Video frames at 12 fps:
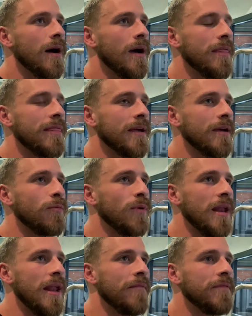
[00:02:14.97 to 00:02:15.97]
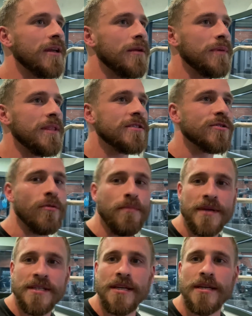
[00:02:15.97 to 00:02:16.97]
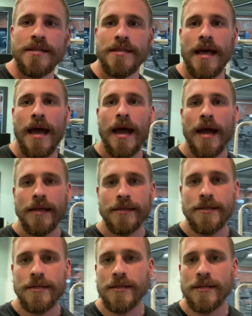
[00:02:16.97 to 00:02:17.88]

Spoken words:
think we're never going to be the sort of business that